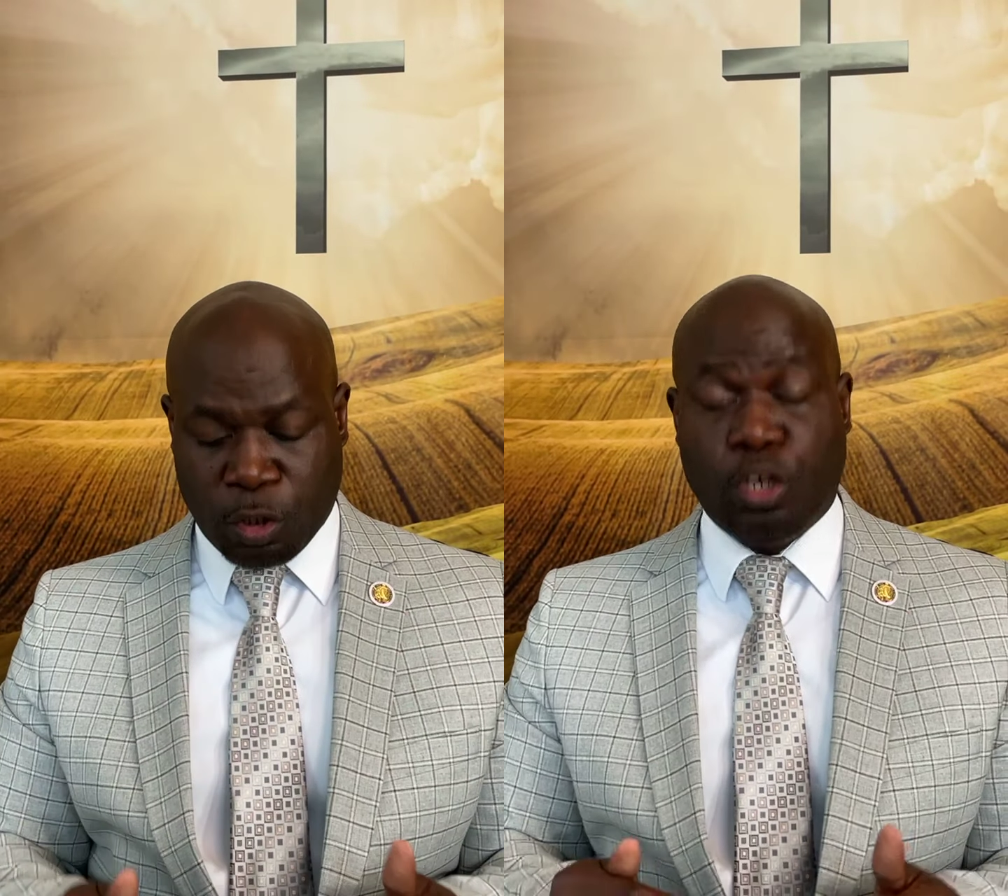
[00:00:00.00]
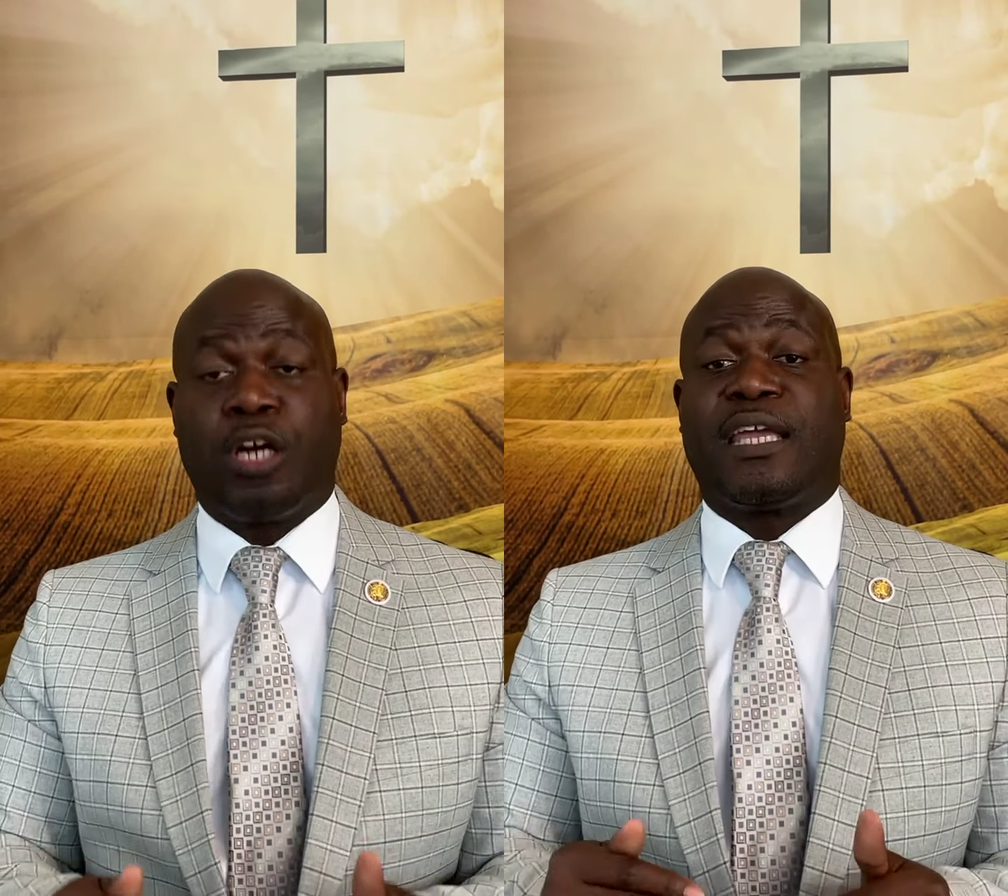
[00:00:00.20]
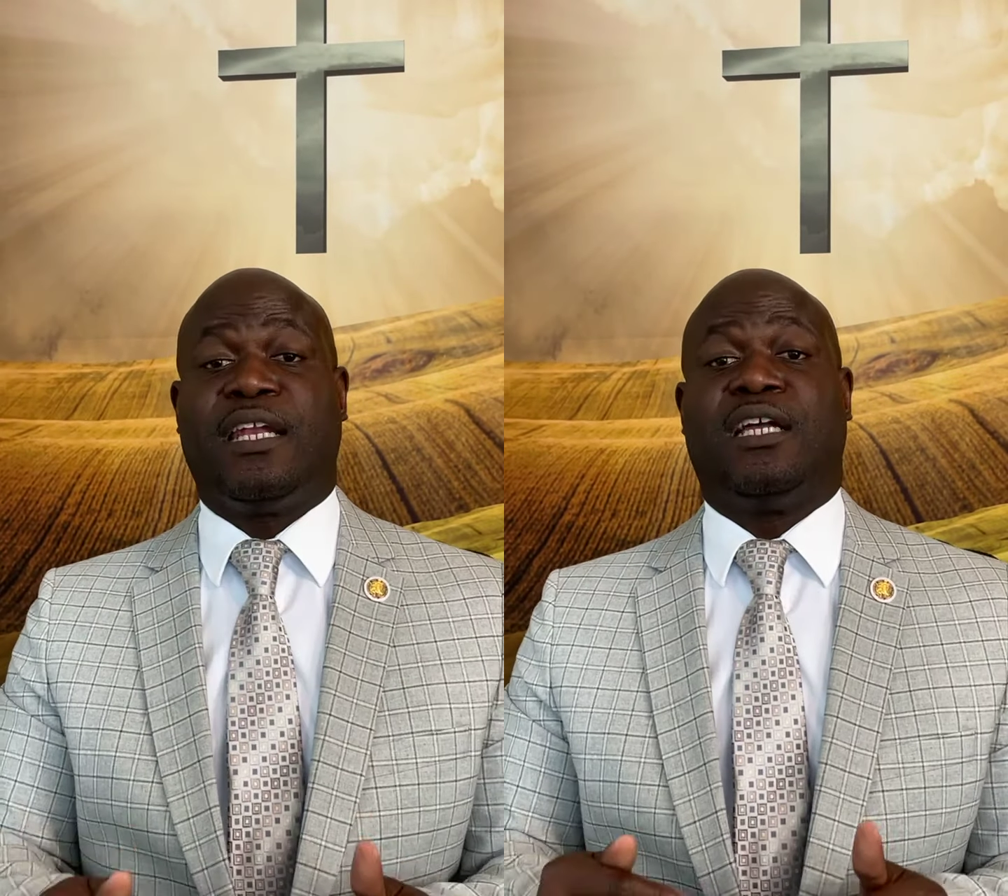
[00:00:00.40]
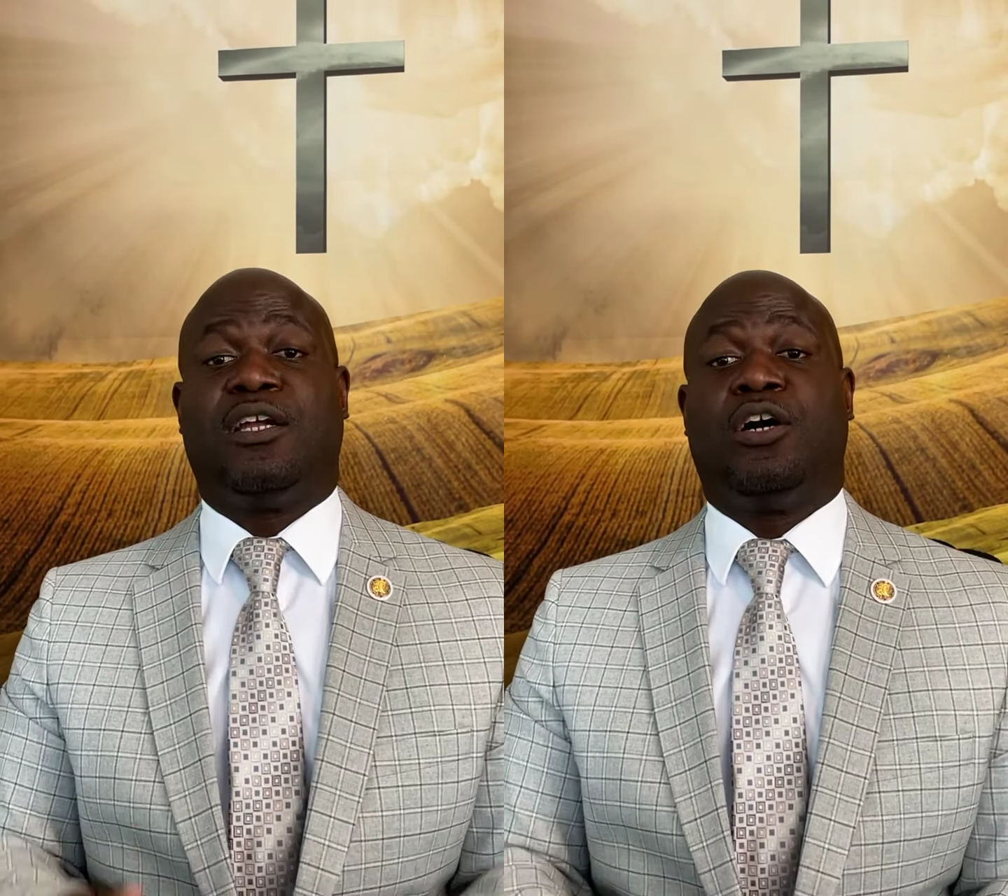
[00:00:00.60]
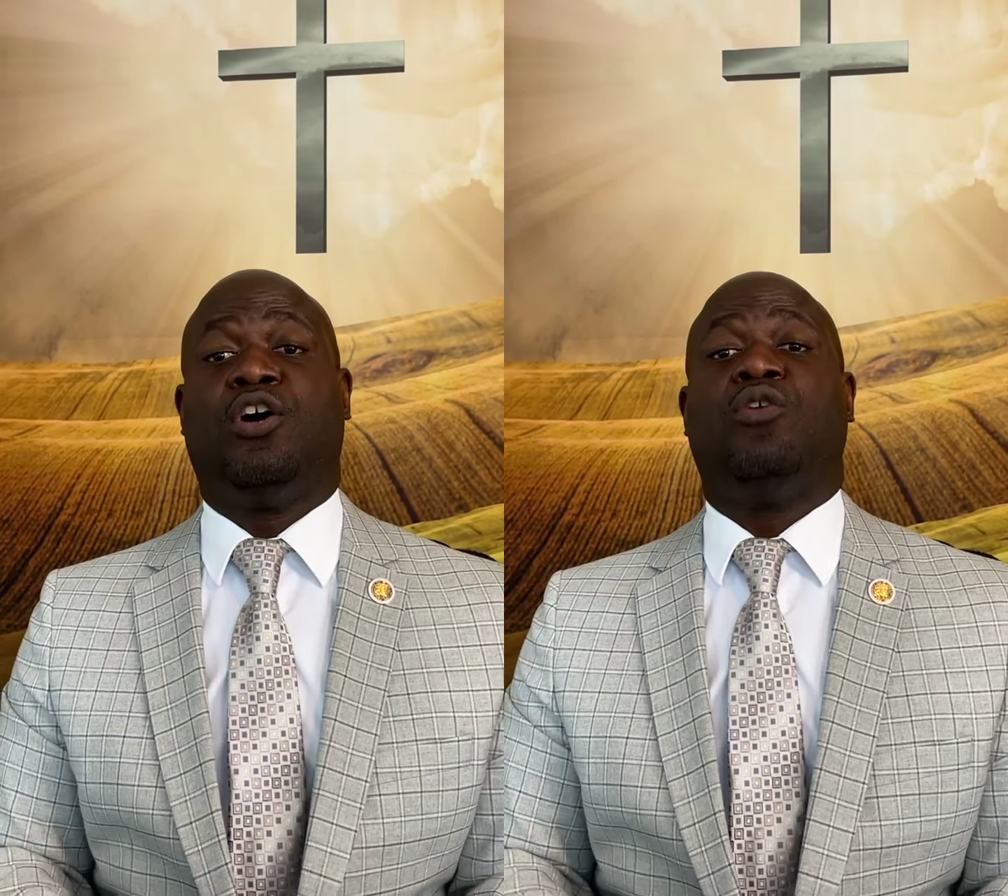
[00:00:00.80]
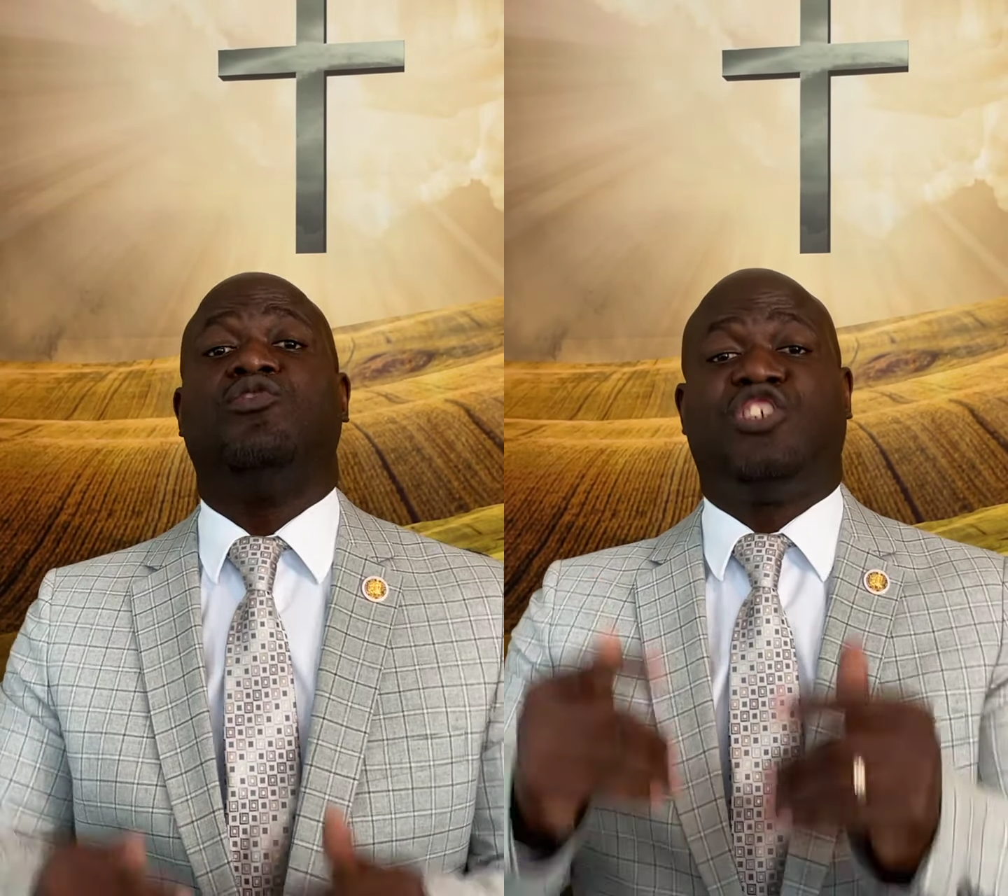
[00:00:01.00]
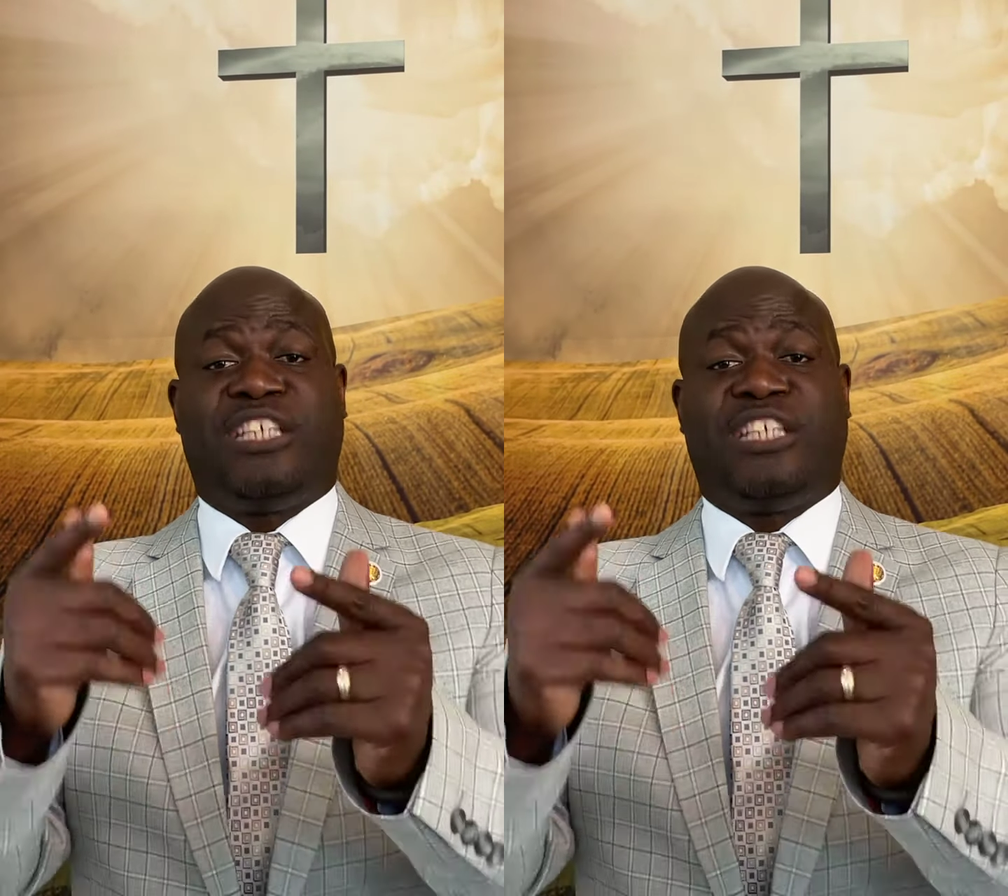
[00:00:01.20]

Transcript: looking unto who?